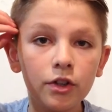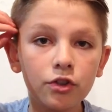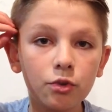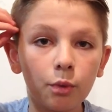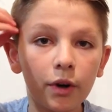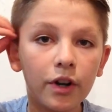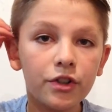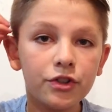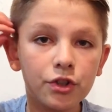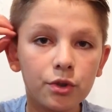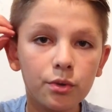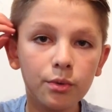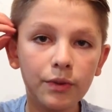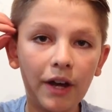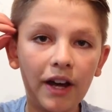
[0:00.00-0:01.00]
to want to
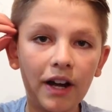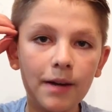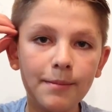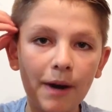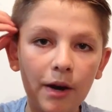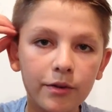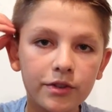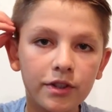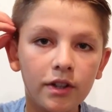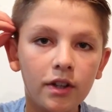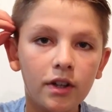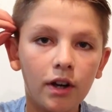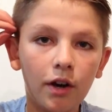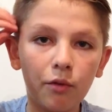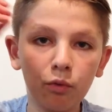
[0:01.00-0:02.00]
do that amount
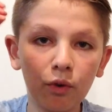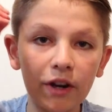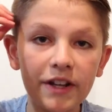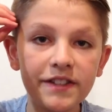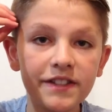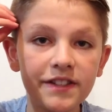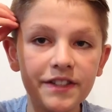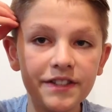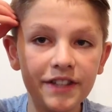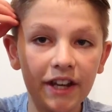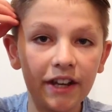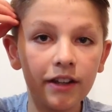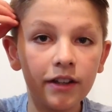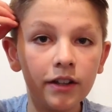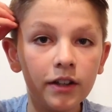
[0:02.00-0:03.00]
of races a
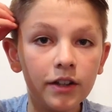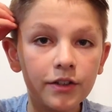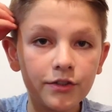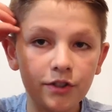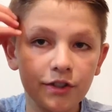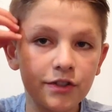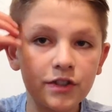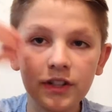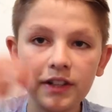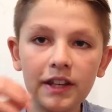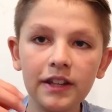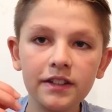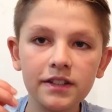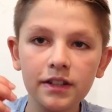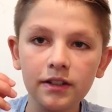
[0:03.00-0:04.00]
day just to
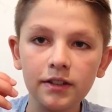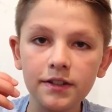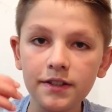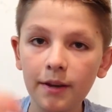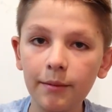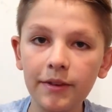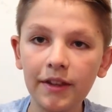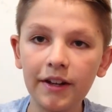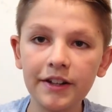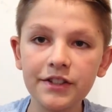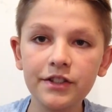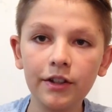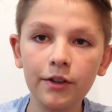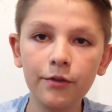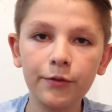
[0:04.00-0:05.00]
get something that I
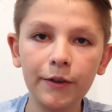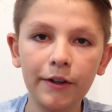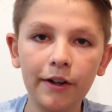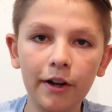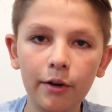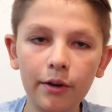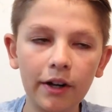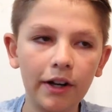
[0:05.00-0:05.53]
still haven't figured out.